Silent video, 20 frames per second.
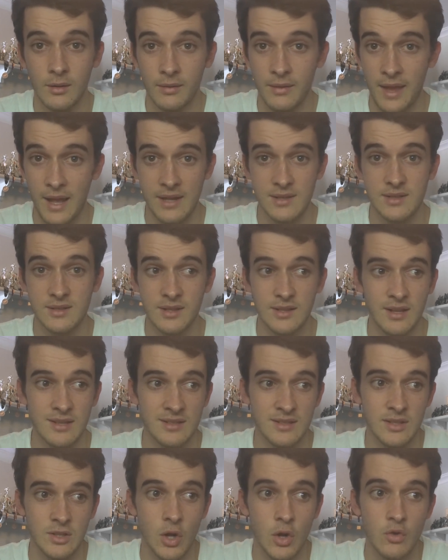
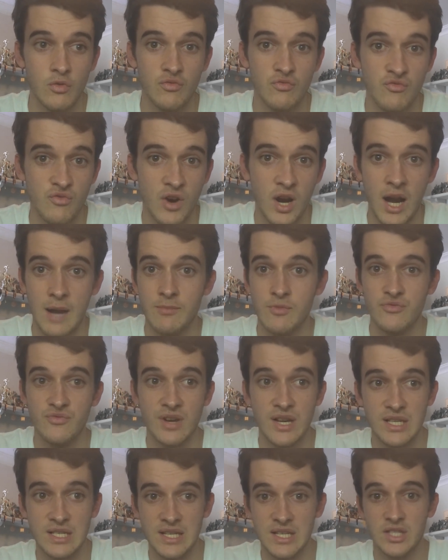There's no rhyme or
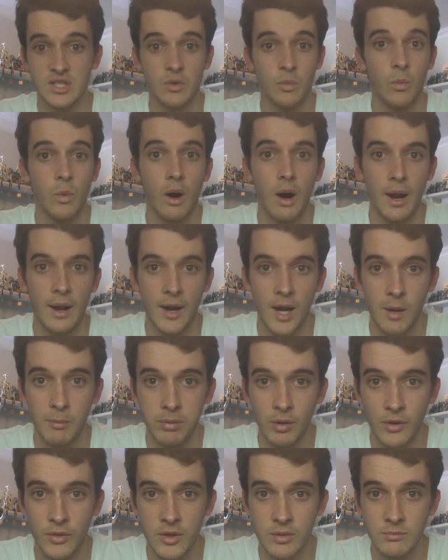reason as to why I
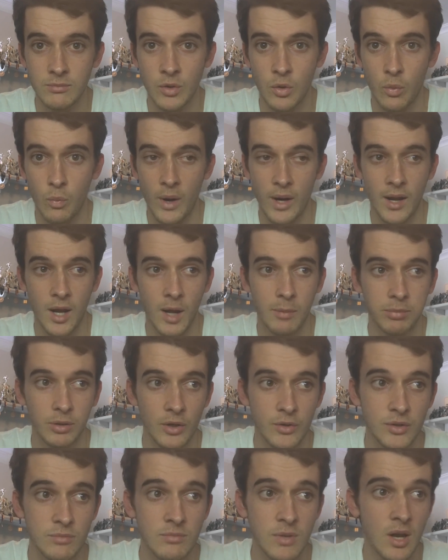upload them or when I
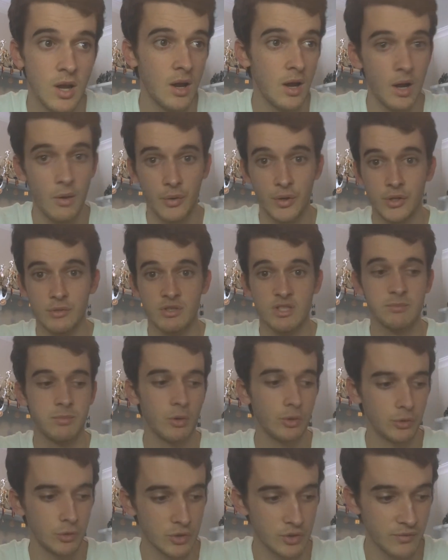upload them. I want to do a
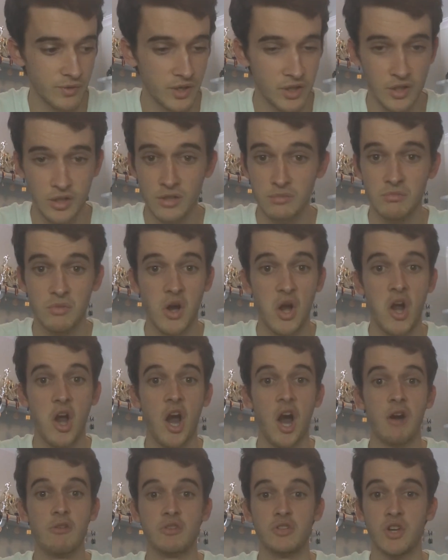sport talks video,
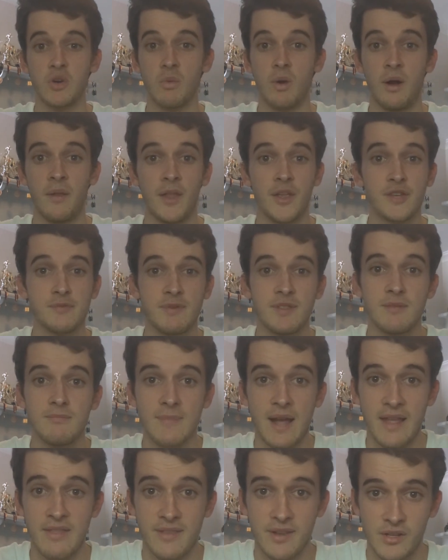I'll do one. It used to be the
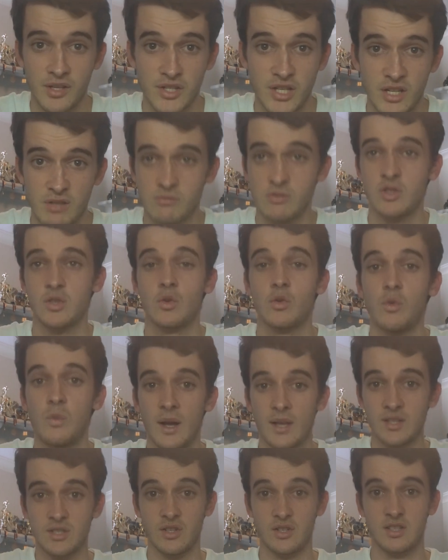main thing on the channel was
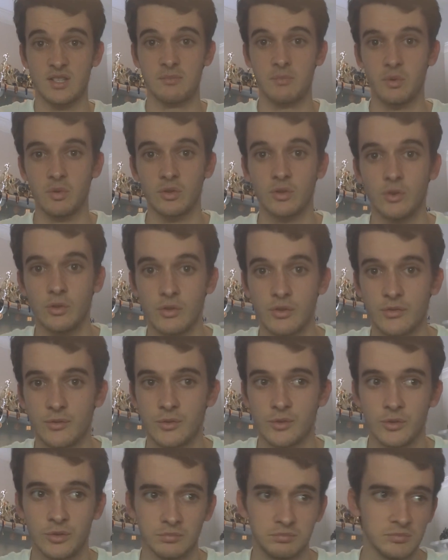always just sport talks
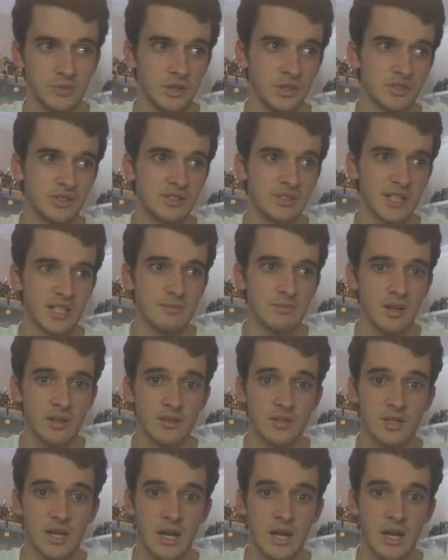for a good 6 months.